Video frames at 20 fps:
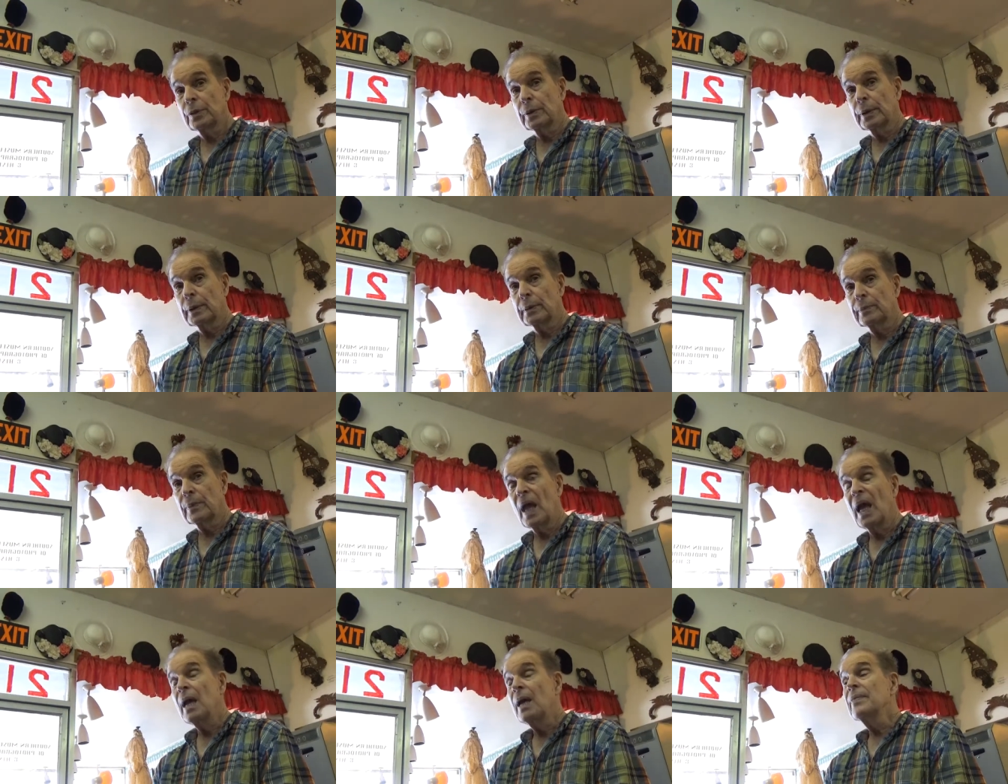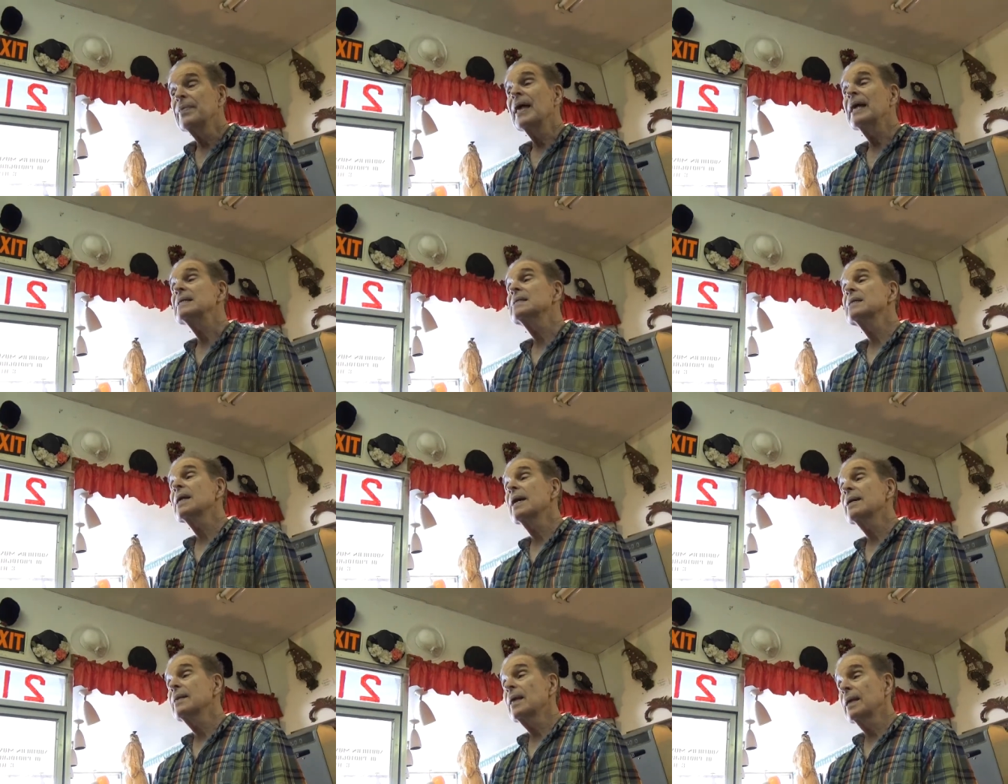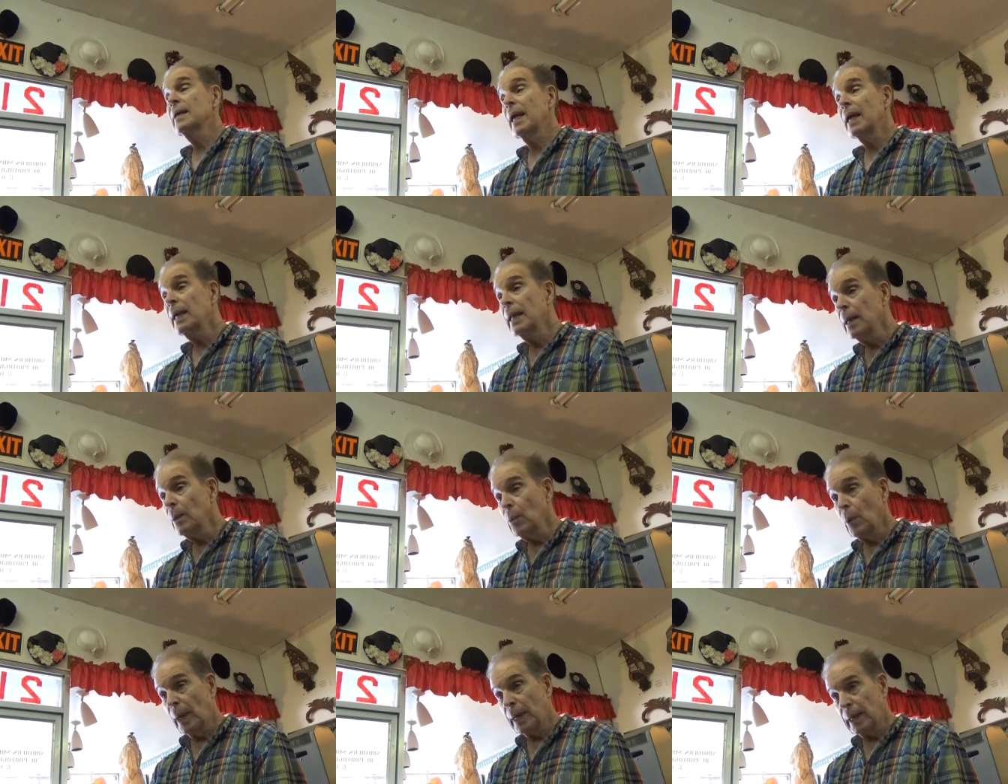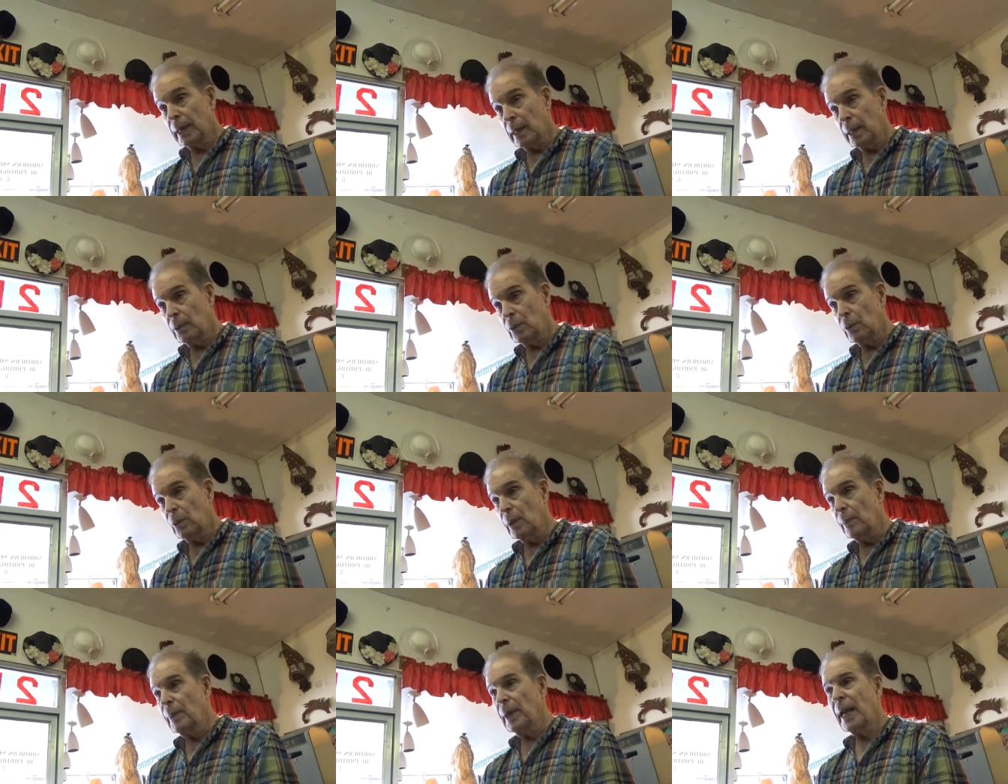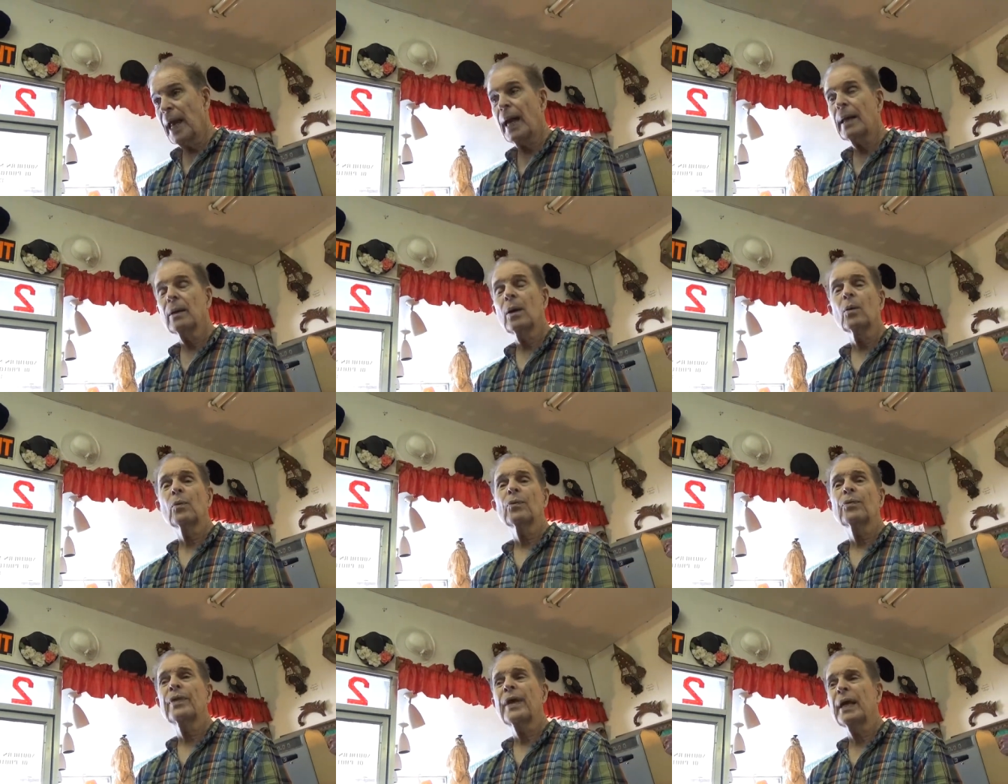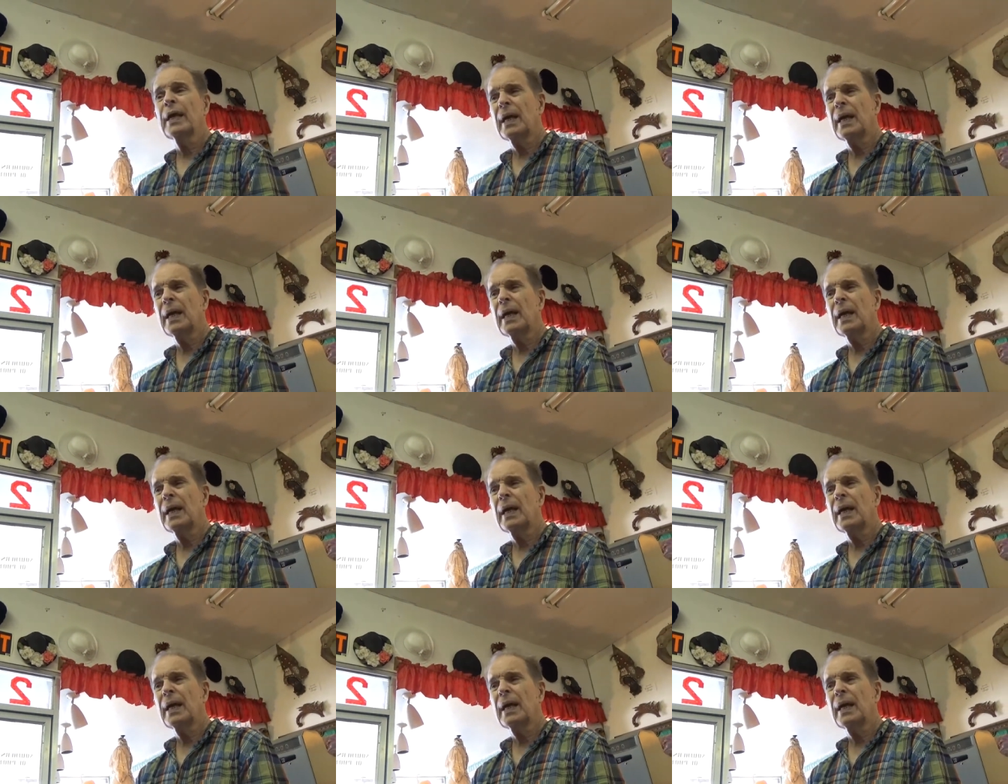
it. Uh-huh. They say that anyone can do it, but I don't think